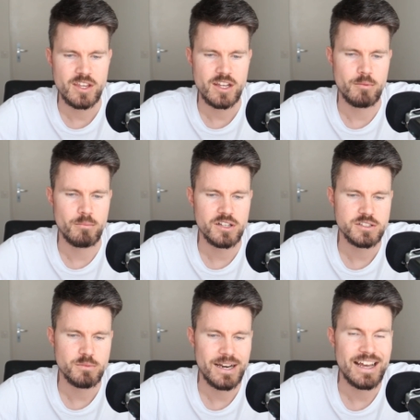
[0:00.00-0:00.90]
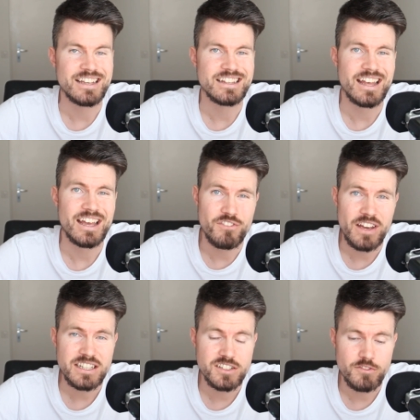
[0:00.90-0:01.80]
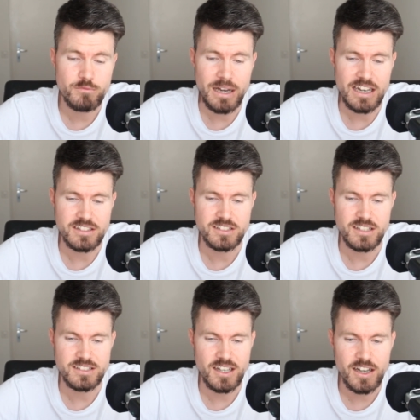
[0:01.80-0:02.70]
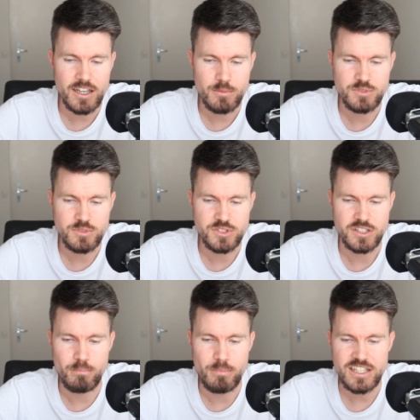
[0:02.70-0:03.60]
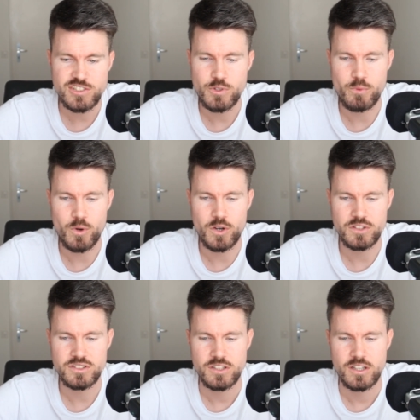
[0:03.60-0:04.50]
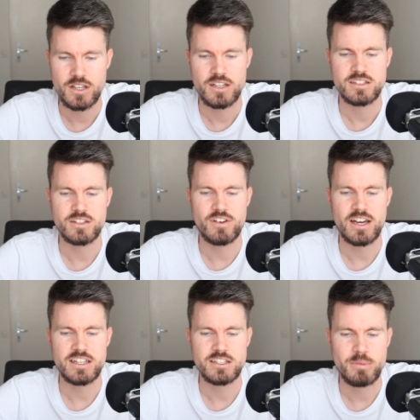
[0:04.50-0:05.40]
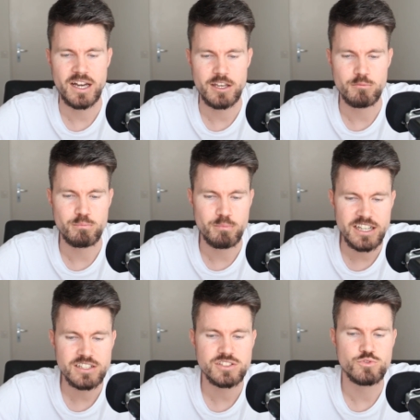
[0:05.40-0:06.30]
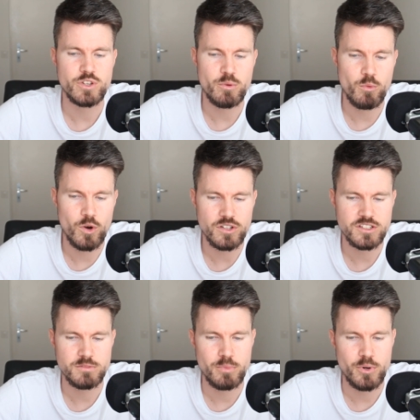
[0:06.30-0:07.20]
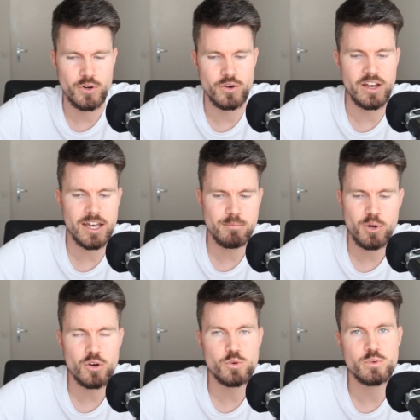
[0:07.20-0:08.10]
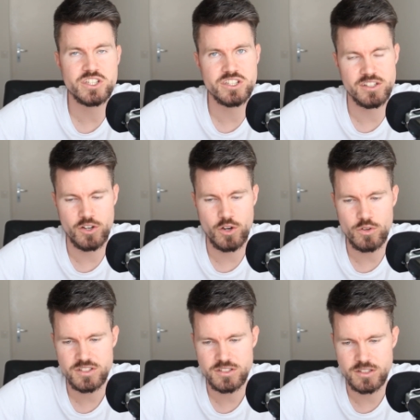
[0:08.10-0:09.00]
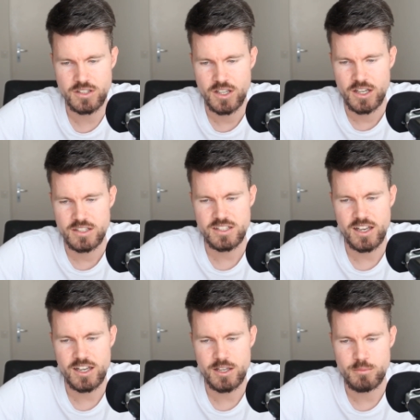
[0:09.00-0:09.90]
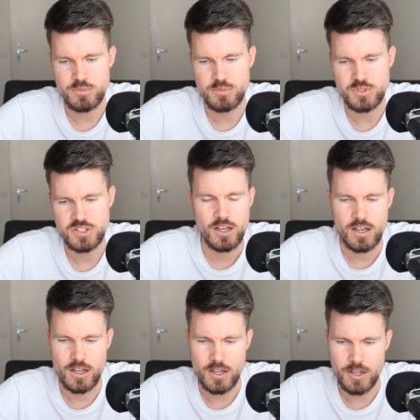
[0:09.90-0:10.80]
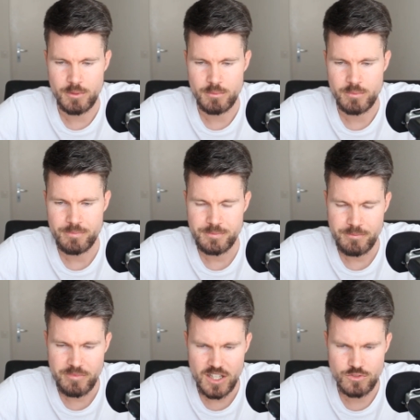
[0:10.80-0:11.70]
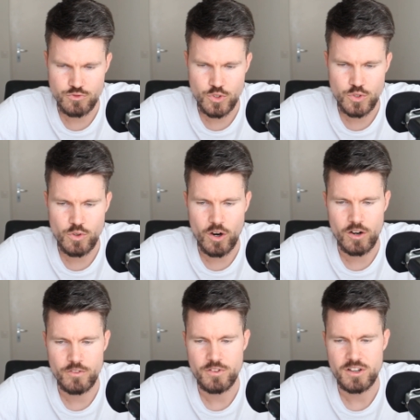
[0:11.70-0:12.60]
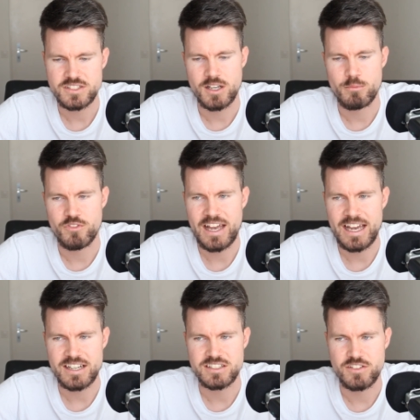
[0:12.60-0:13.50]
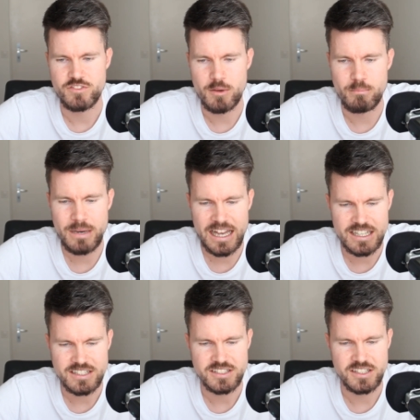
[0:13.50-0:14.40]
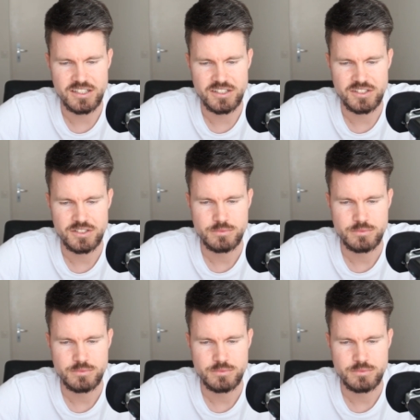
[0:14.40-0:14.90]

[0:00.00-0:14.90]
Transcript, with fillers: multiplying the effective balance times the base reward divided by base rewards per epoch, which is a constant, times um, rule of sum of active balances.